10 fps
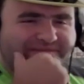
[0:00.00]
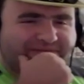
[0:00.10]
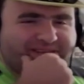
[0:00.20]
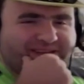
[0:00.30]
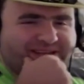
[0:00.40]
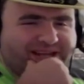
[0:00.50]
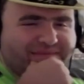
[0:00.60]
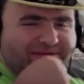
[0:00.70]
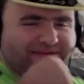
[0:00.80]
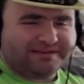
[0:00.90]
He's like,
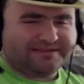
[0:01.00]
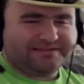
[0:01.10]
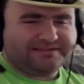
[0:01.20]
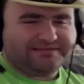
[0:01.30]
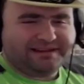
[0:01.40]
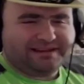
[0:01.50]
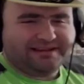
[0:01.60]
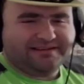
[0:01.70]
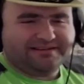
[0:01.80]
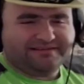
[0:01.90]
I'm on guard duty.